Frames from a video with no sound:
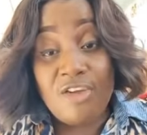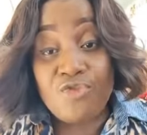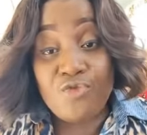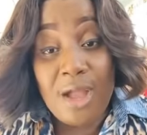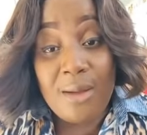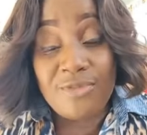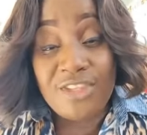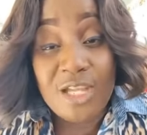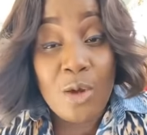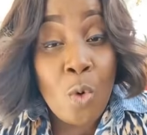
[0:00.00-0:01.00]

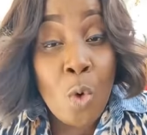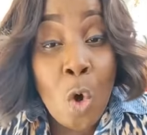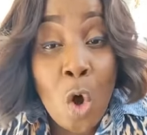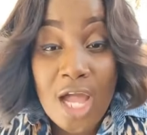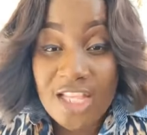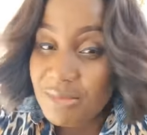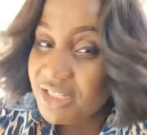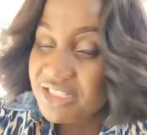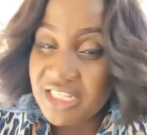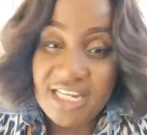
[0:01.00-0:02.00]
From day one,
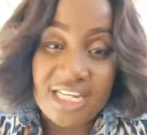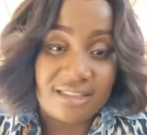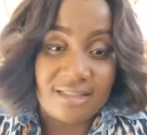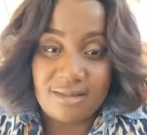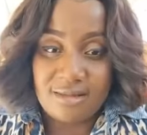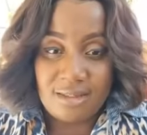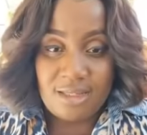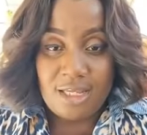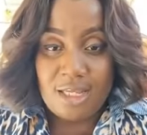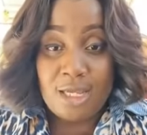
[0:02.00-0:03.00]
me say that.
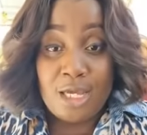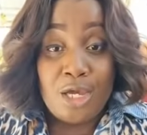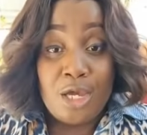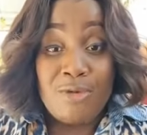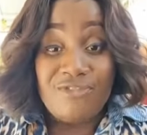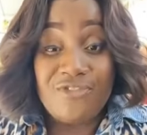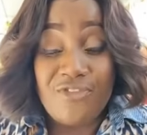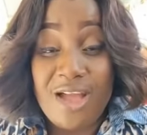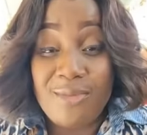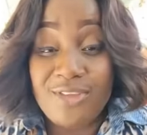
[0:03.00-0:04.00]

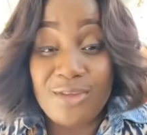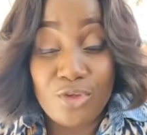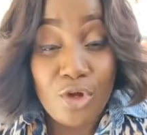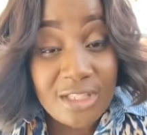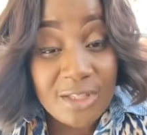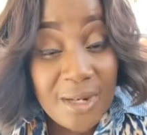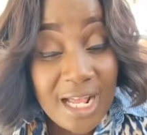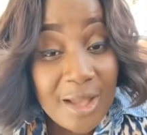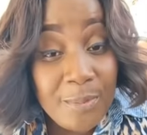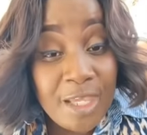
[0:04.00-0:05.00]
From, don't it
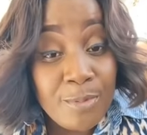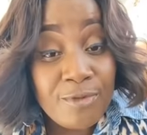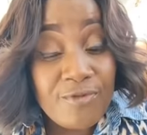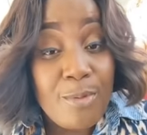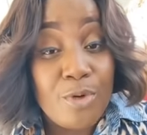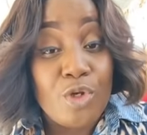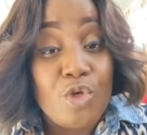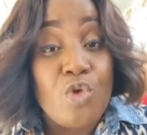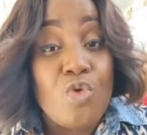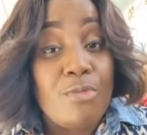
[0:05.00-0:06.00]
blank a people from
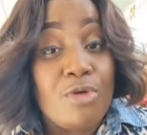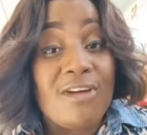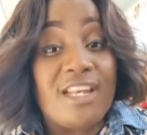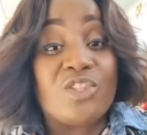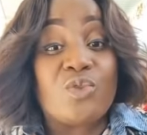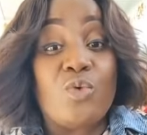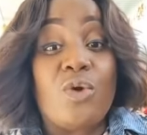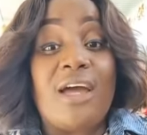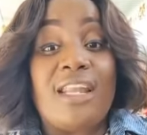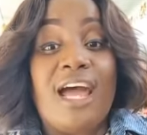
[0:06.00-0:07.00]
who know me over the
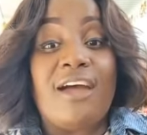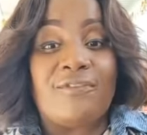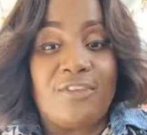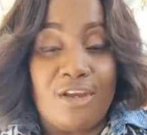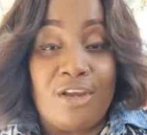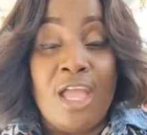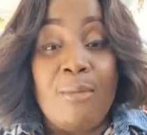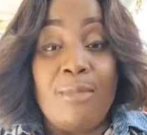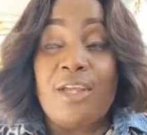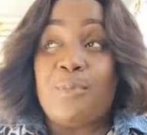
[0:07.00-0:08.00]
two and a half year.
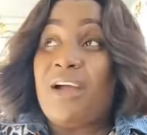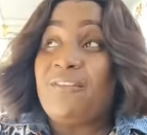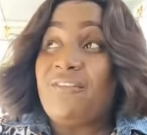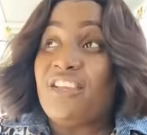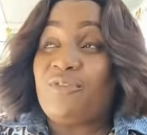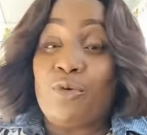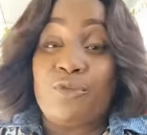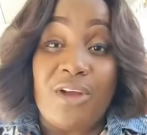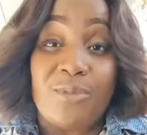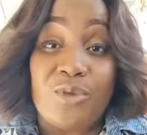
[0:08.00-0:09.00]
Me up on
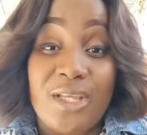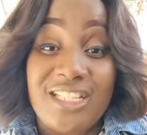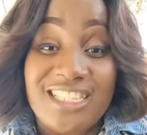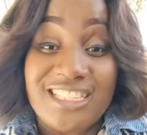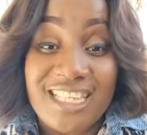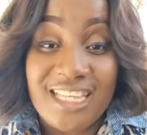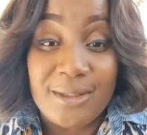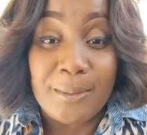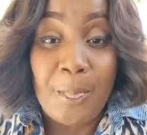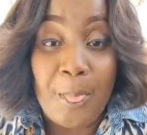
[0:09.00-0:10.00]
Facebook from
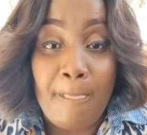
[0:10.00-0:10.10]
2010.